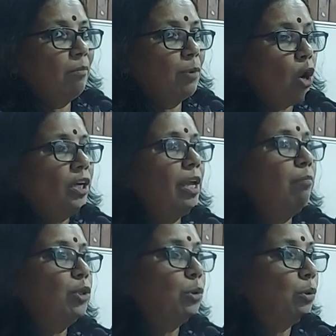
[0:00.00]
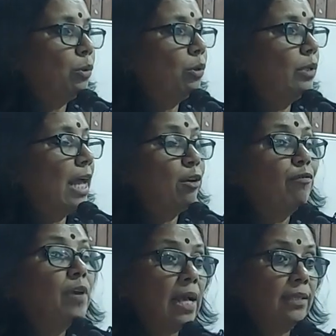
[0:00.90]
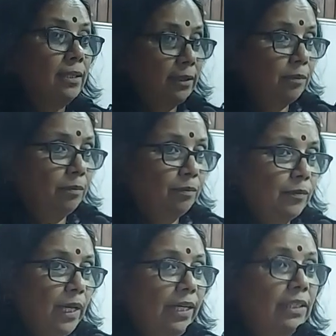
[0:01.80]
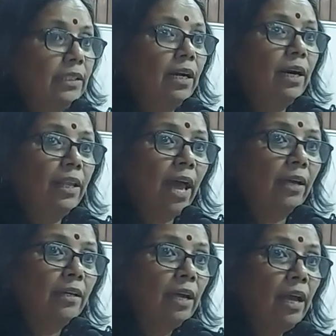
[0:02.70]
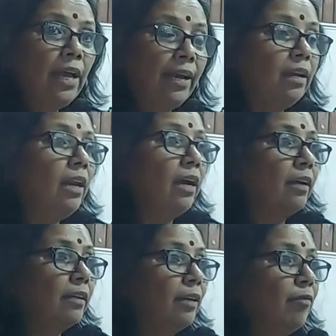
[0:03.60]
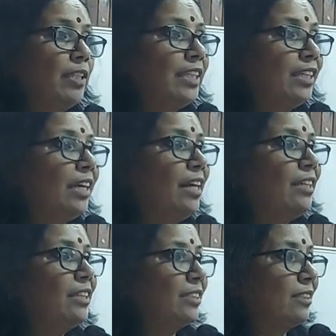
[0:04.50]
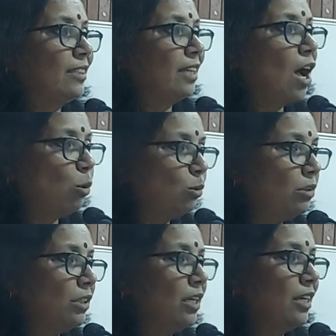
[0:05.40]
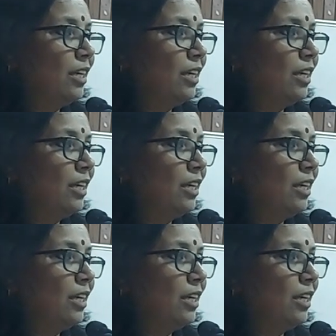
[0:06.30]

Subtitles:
brought him to that of Nazism. It is heard that Hitler visited his house